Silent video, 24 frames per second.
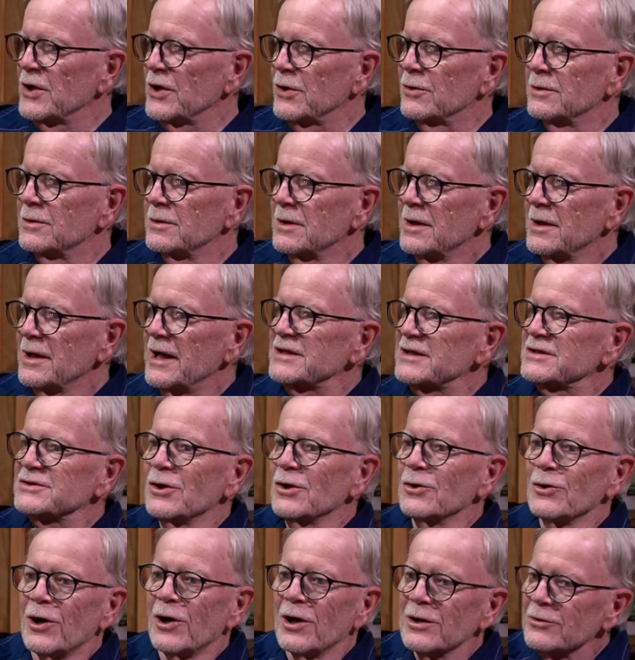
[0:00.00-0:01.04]
Yeah, it's no
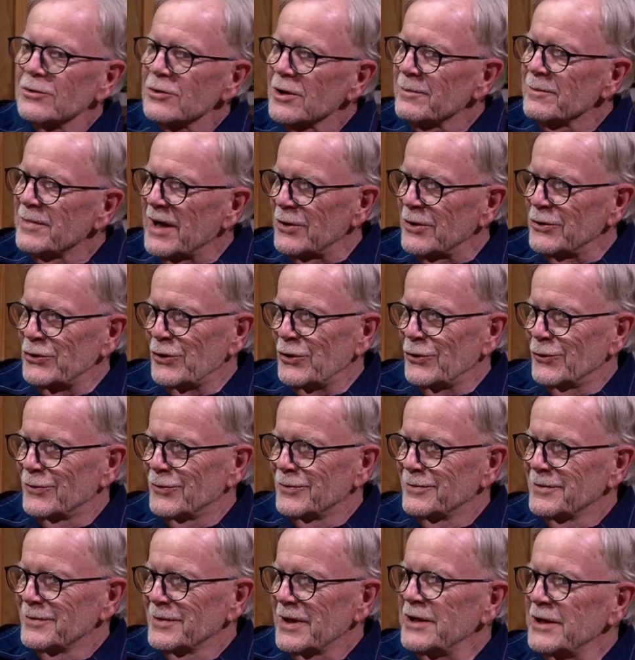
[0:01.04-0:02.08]
longer about you
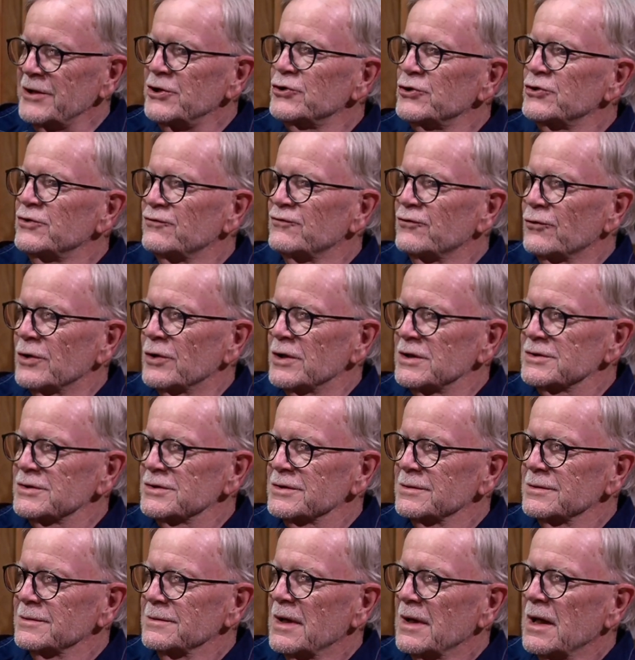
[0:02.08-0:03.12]
in your divorce.
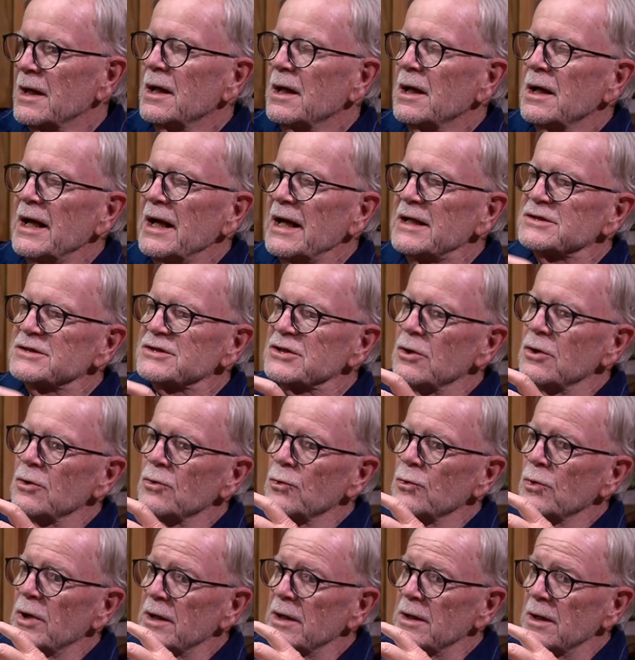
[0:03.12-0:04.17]
And so,
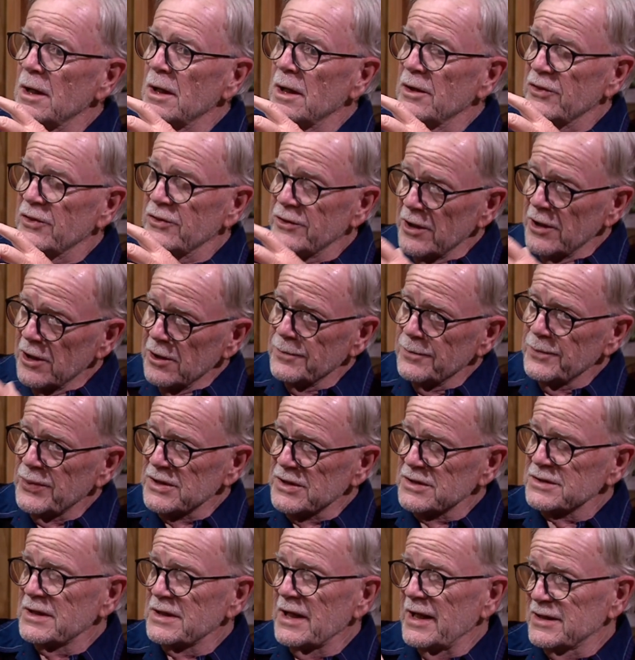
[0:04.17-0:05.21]
what a
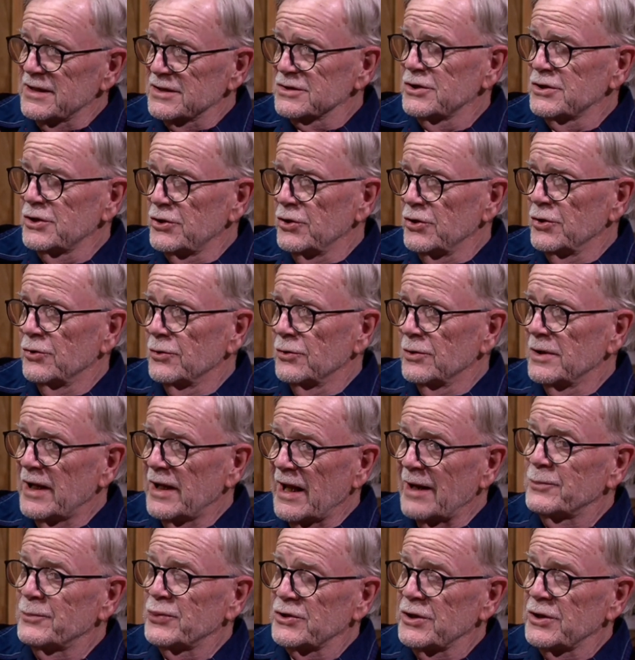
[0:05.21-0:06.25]
therapist has to do in
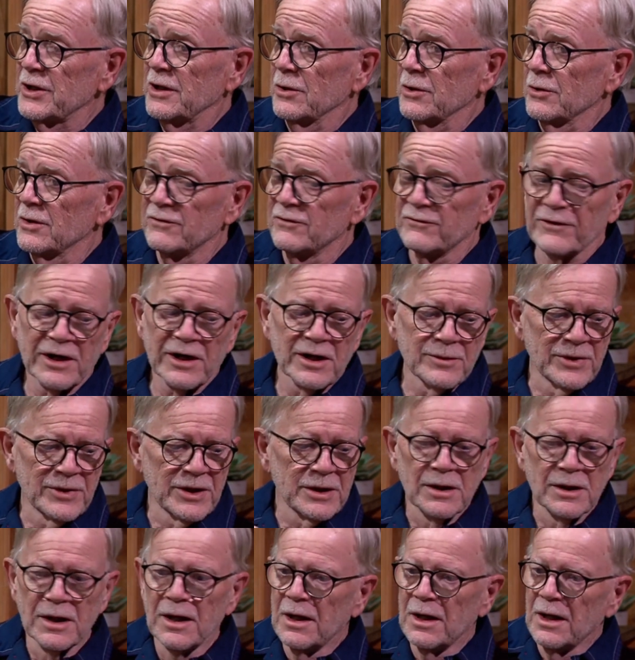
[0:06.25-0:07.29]
that particular environment
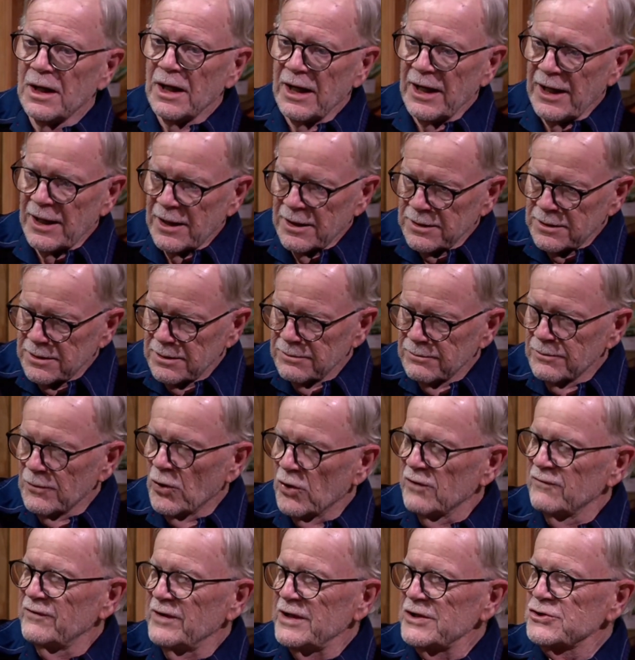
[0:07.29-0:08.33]
and
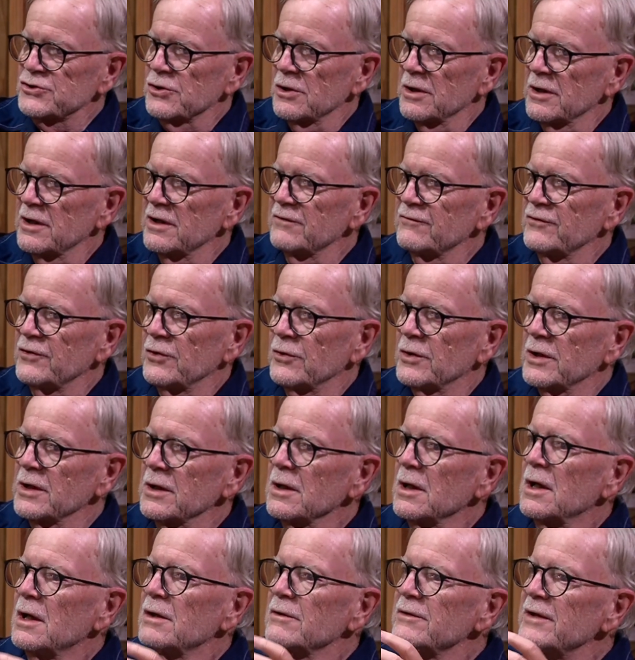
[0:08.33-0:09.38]
motivational interviewing,
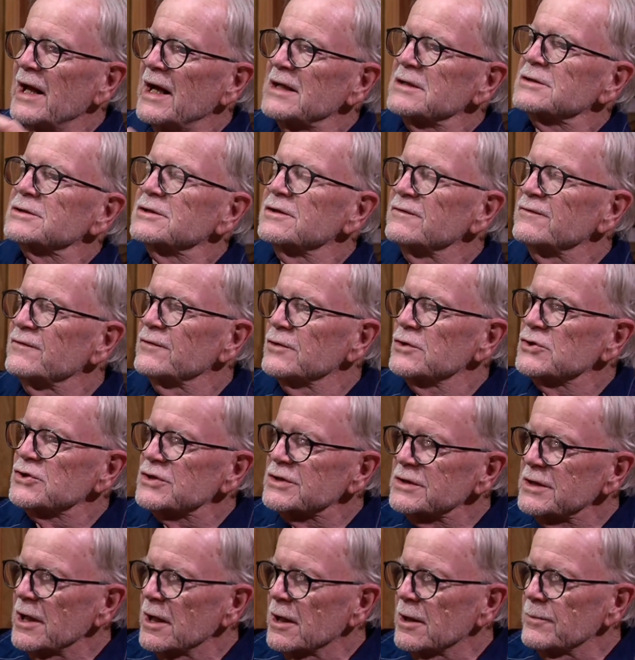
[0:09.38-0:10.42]
that's the first
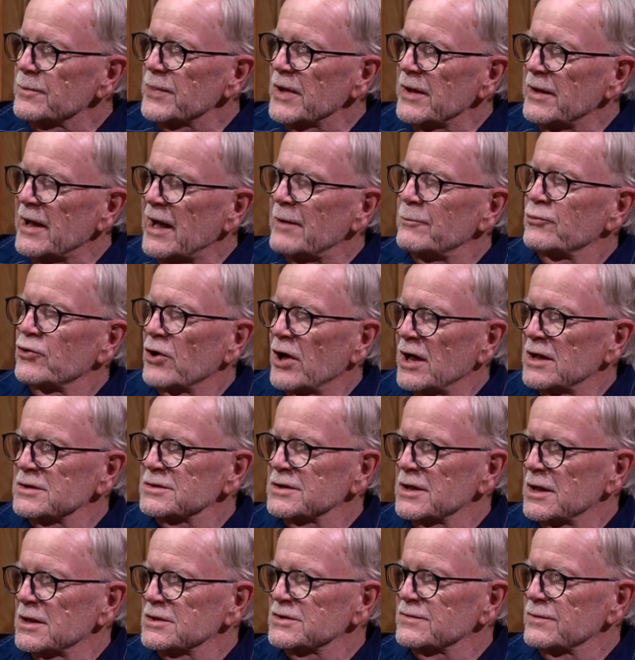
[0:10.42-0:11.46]
step in that
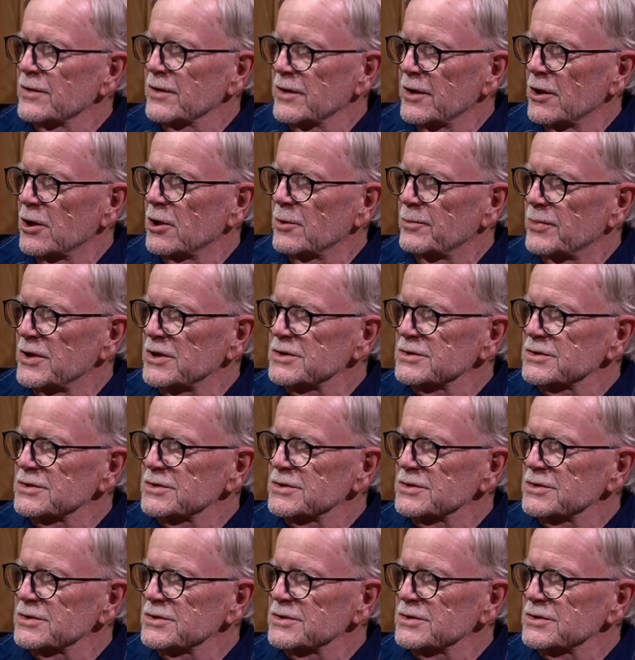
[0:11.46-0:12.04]
process for therapists.